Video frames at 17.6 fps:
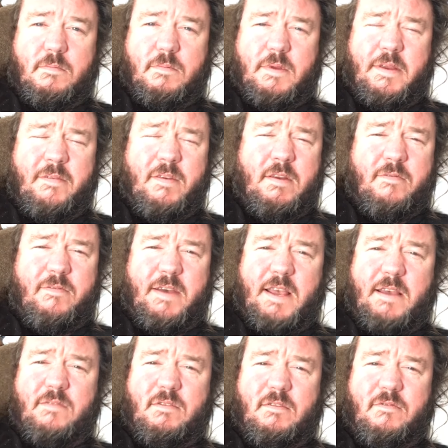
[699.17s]
And even if I
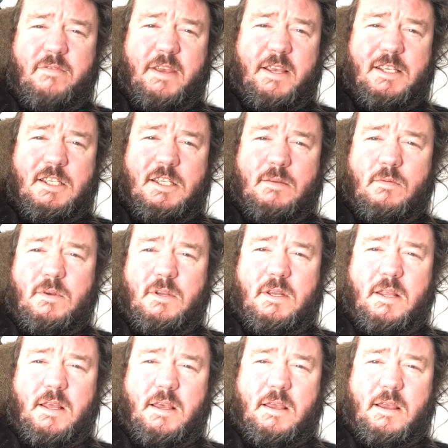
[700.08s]
have to face them one
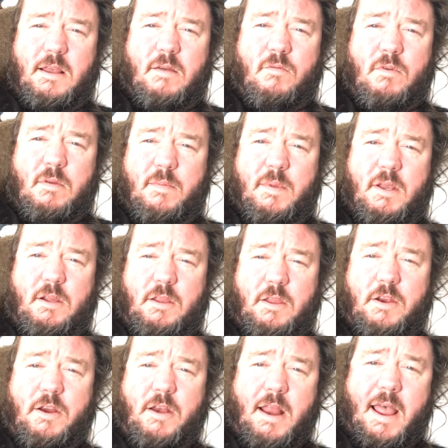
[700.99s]
day, I want to be
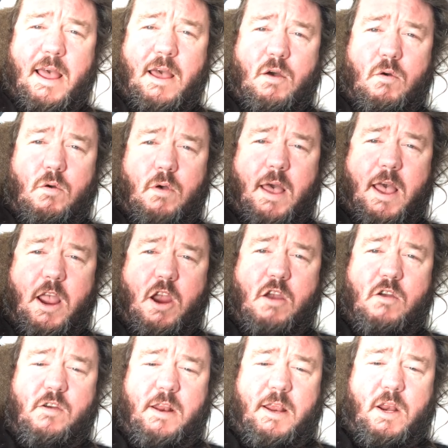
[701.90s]
clear now. I
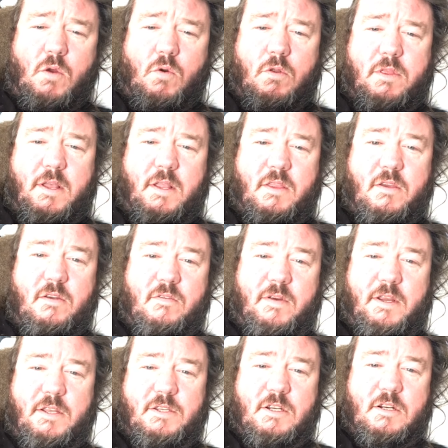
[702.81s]
already don't think they're
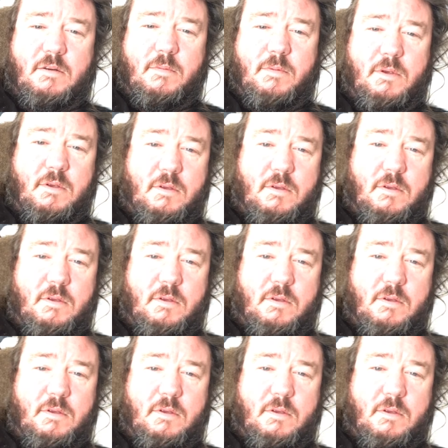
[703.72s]
reasonable.